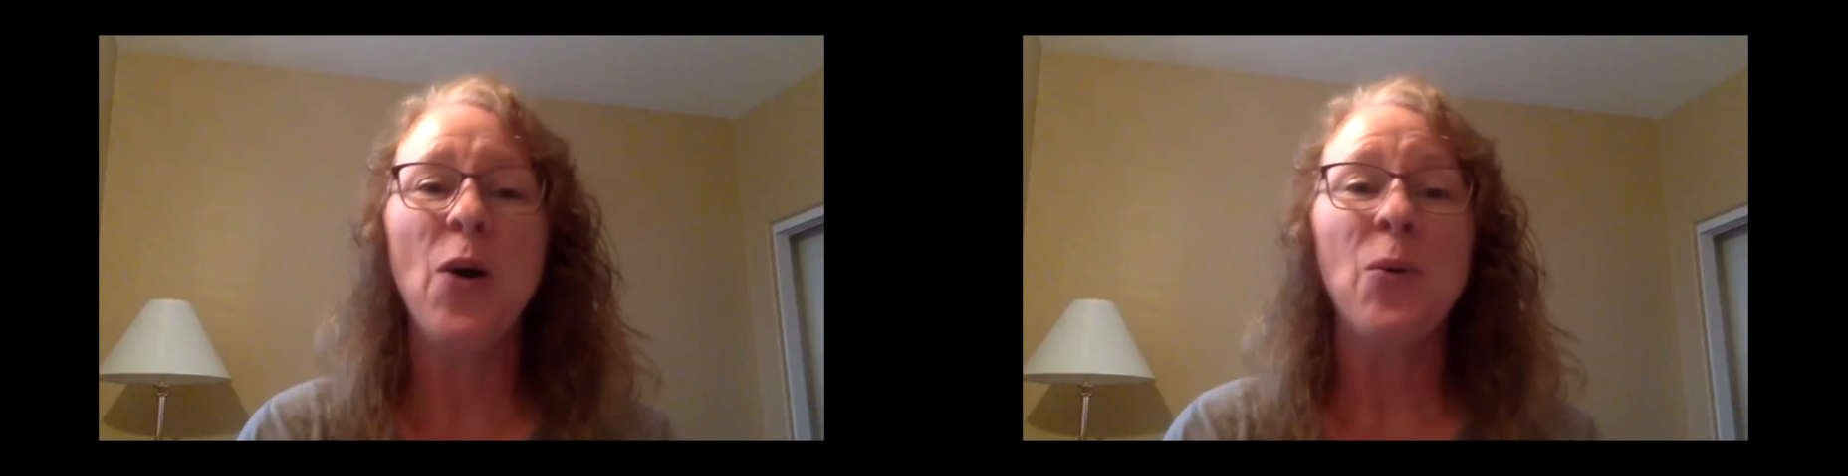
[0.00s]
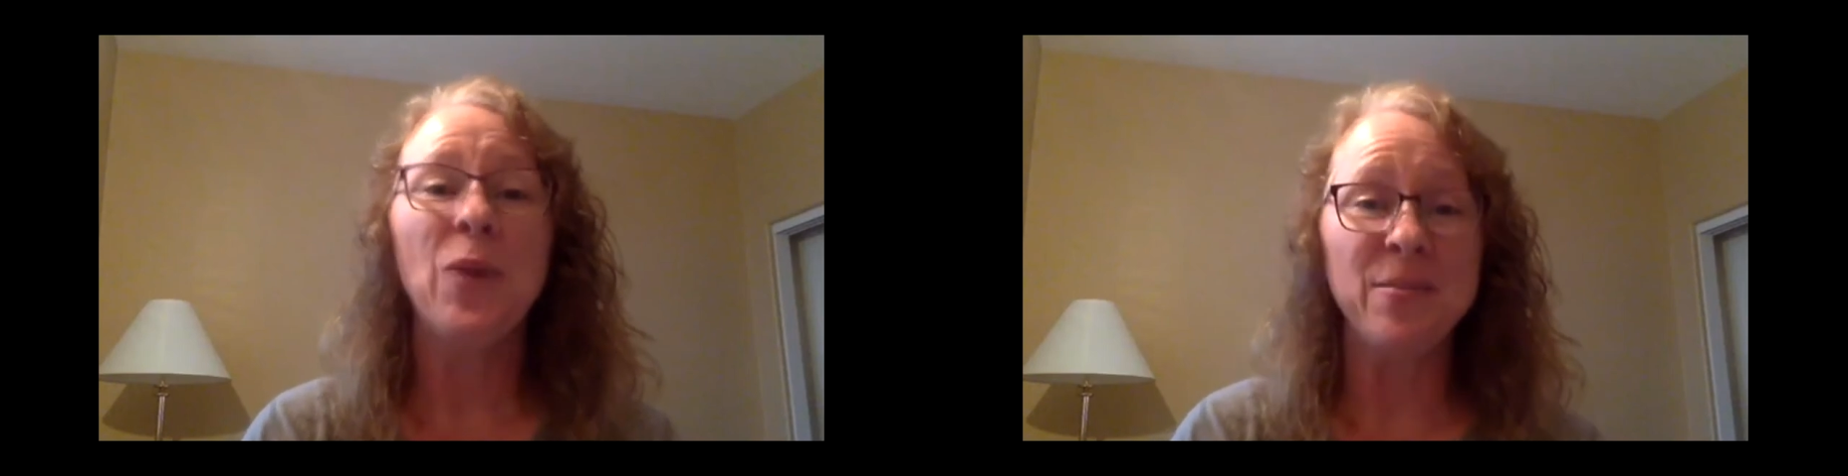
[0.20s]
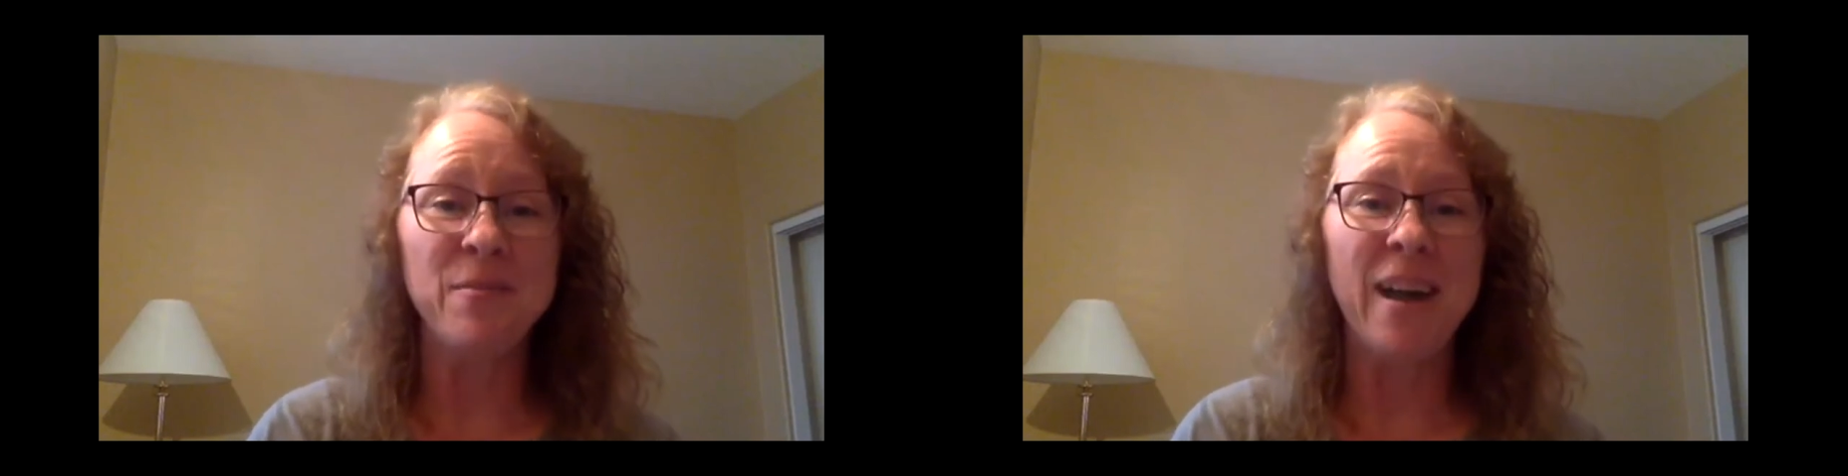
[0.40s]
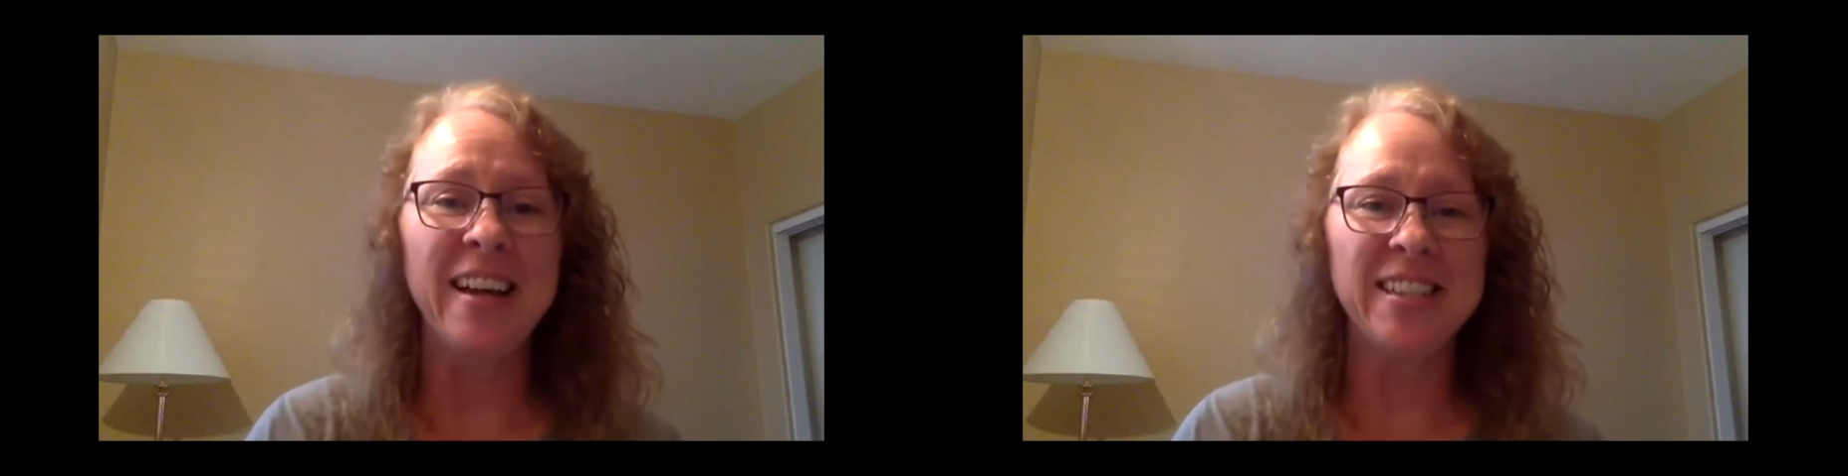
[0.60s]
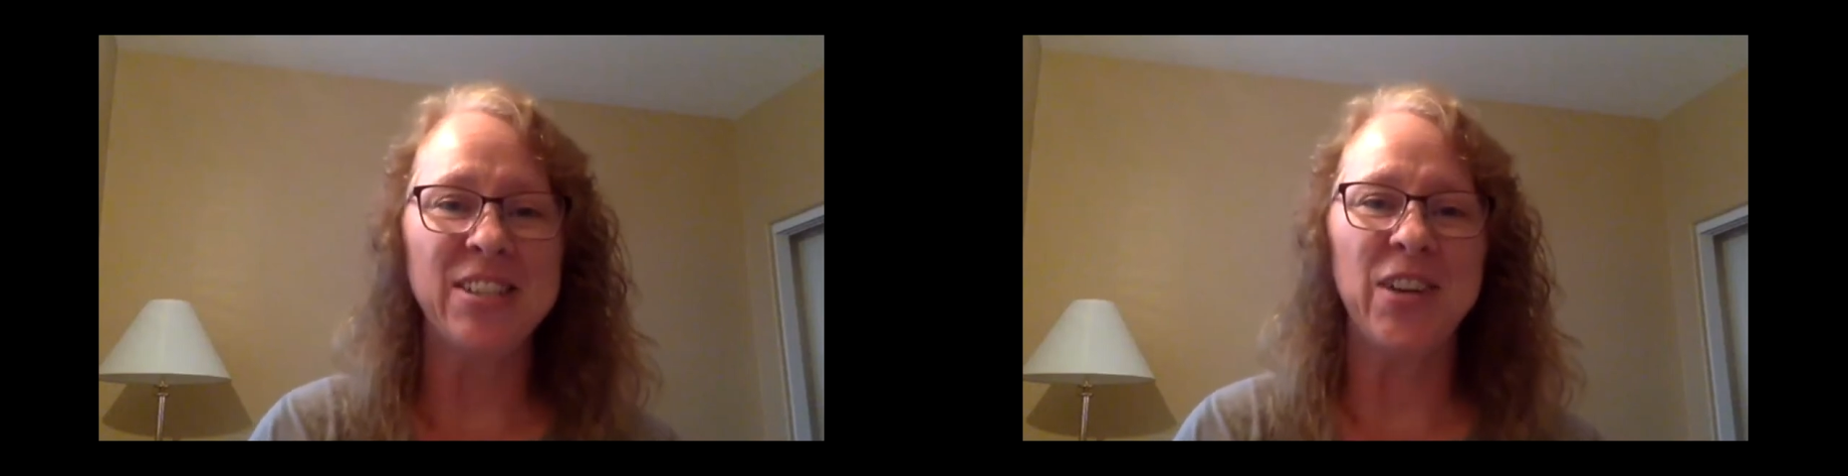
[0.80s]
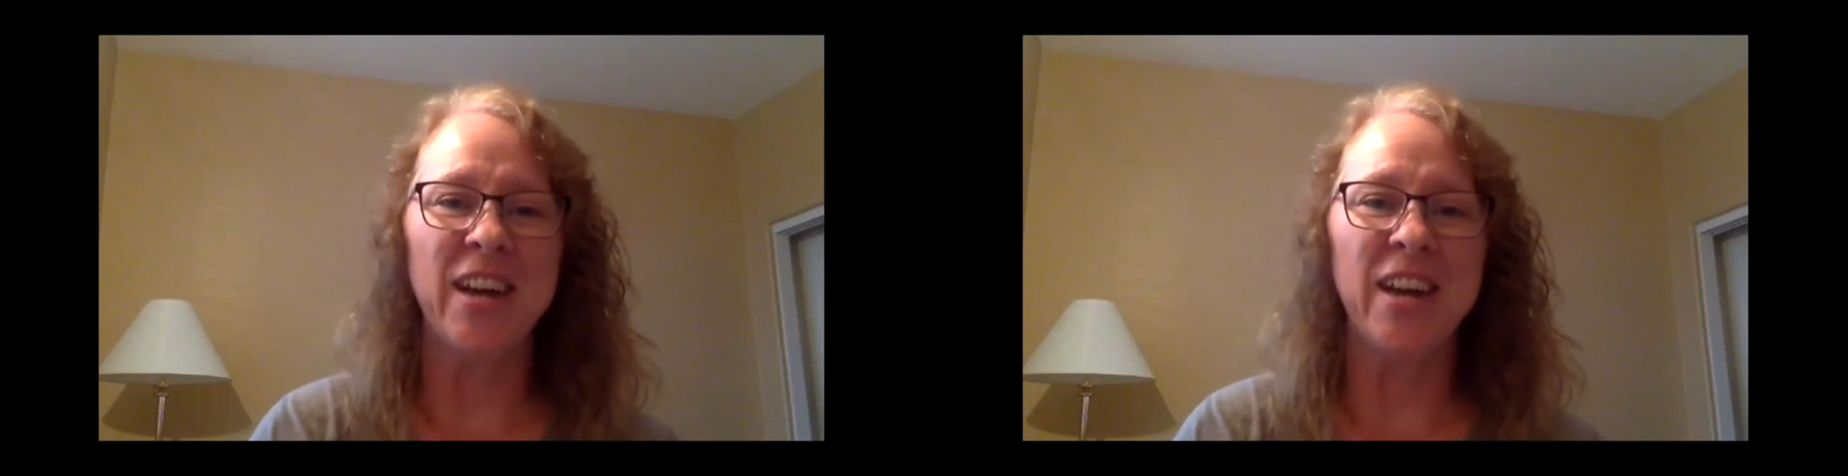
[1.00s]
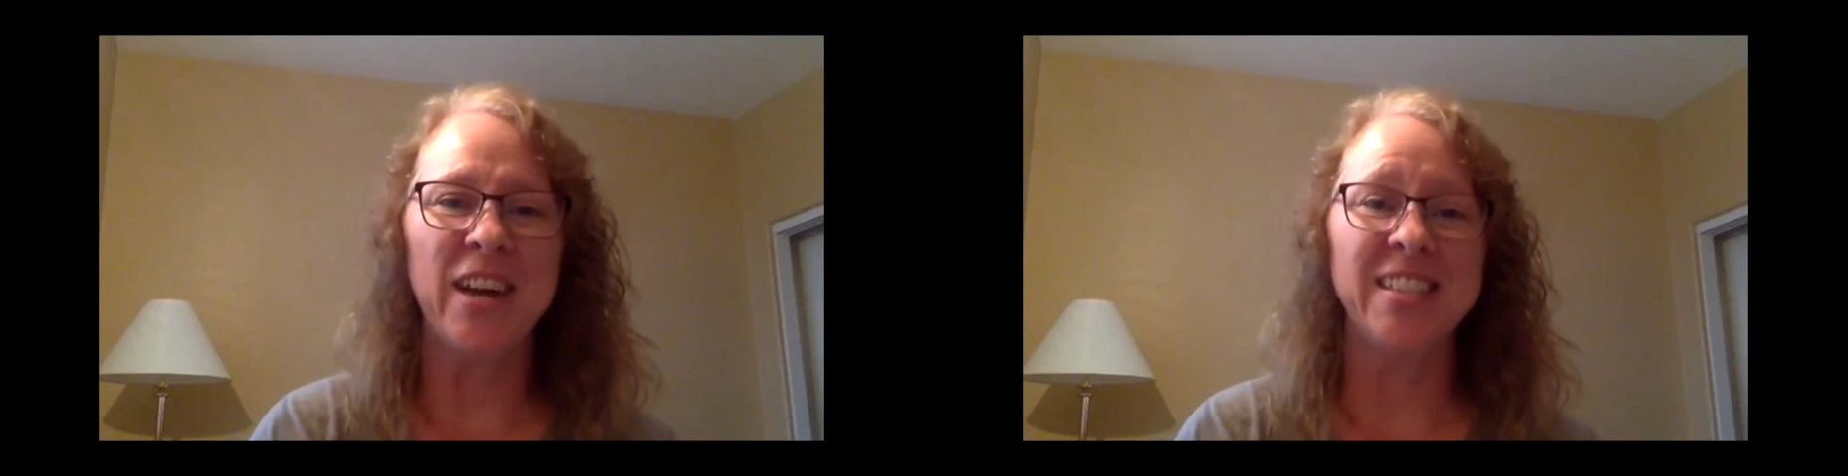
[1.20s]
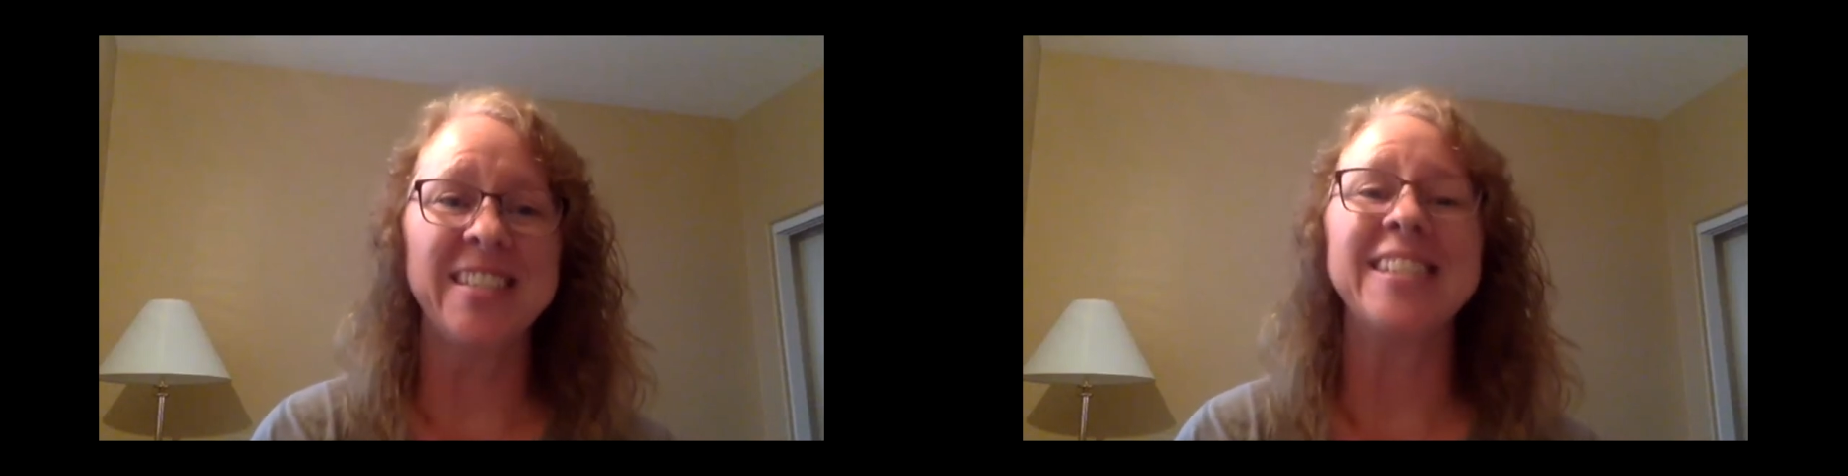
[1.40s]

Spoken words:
One of my distractions